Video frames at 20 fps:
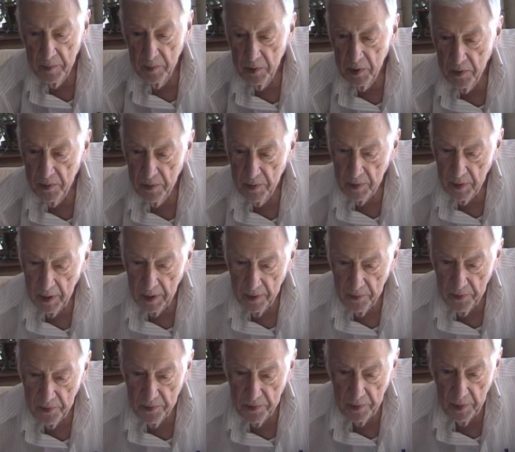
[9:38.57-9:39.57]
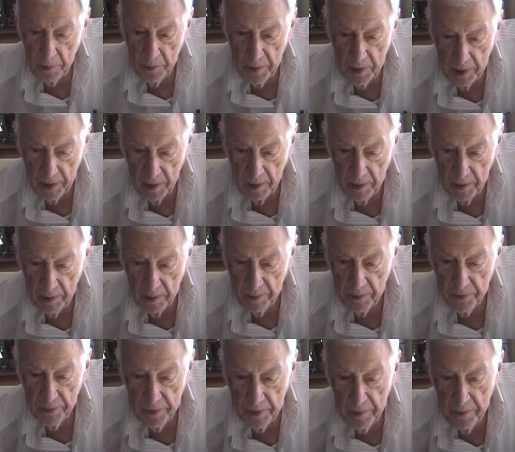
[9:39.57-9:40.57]
which has a subtitle
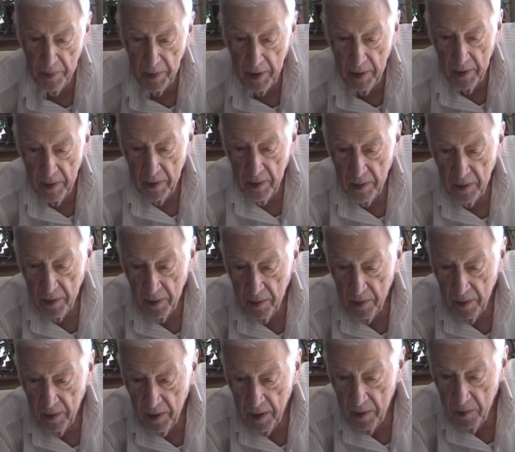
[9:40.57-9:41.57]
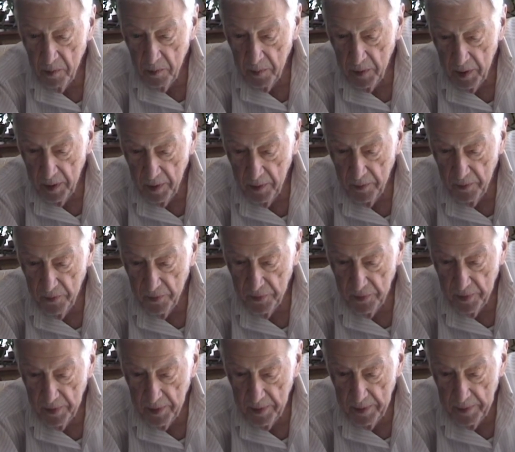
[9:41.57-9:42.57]
of On Light Wings,